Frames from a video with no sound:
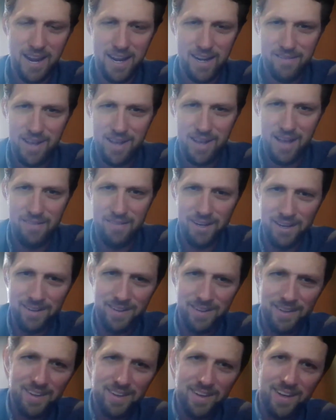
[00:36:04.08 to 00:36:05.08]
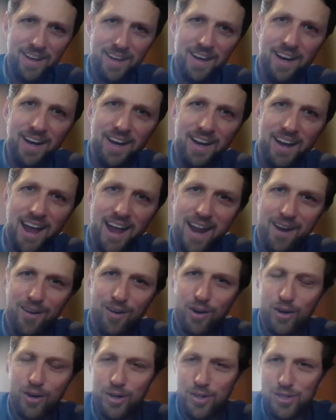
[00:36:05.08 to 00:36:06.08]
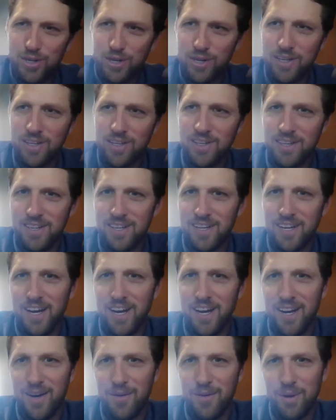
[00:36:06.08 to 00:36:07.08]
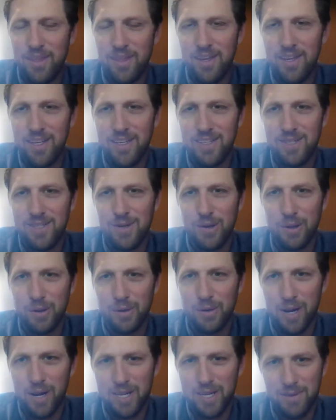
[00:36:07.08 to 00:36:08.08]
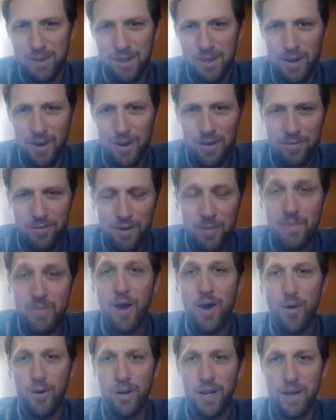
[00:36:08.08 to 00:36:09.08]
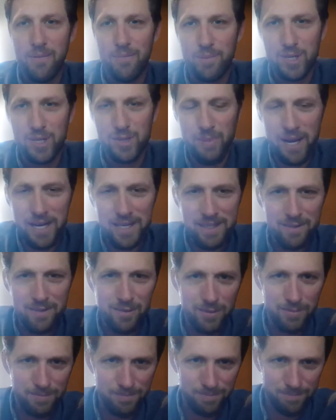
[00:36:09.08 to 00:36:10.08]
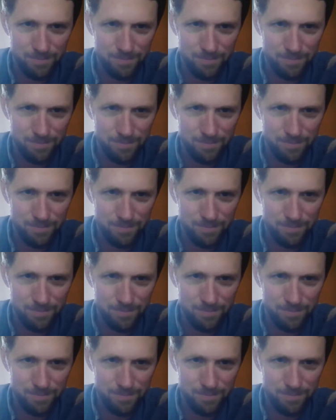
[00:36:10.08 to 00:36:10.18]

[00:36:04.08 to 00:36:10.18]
side of having agriculture within solar arrays from the O&M perspective.